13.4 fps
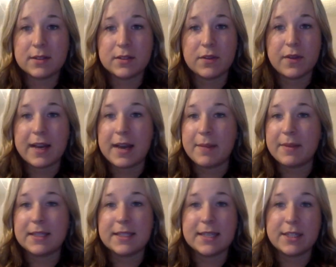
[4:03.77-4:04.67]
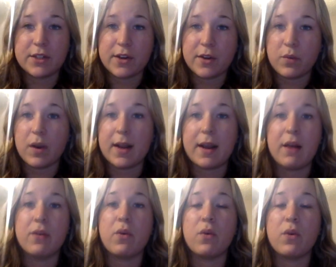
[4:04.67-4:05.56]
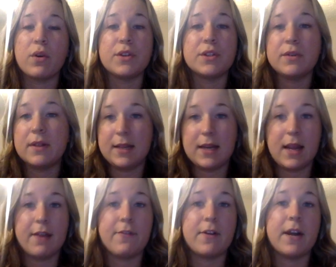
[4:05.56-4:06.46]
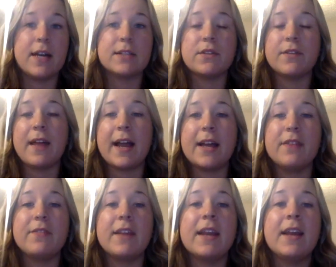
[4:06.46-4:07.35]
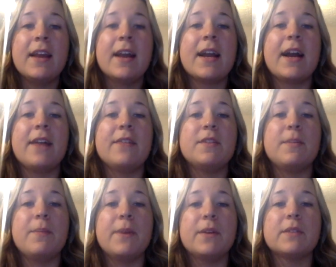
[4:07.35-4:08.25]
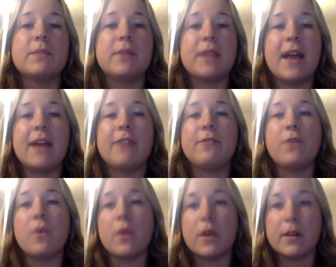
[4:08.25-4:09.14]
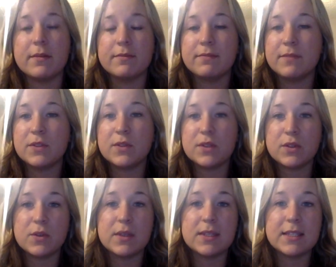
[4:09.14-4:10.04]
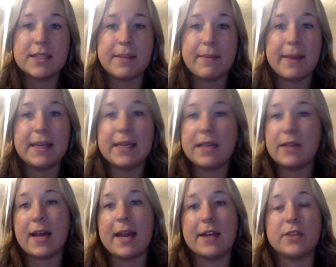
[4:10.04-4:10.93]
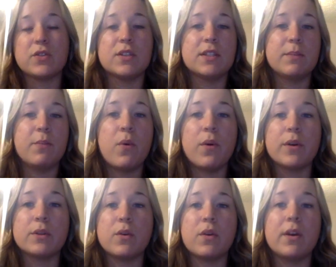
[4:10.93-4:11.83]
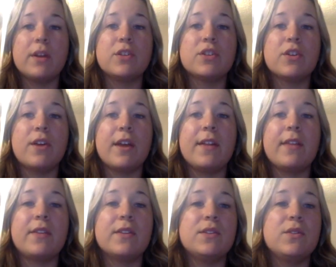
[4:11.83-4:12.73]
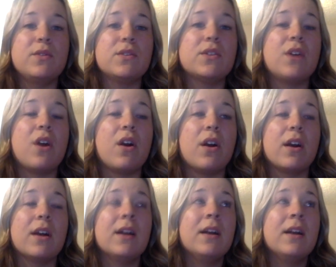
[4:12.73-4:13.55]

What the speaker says: So they come in the center and work out or do cleaning for us or that kind of thing, kind of to build a plan for the students that might need that extra support or ensuring that the students are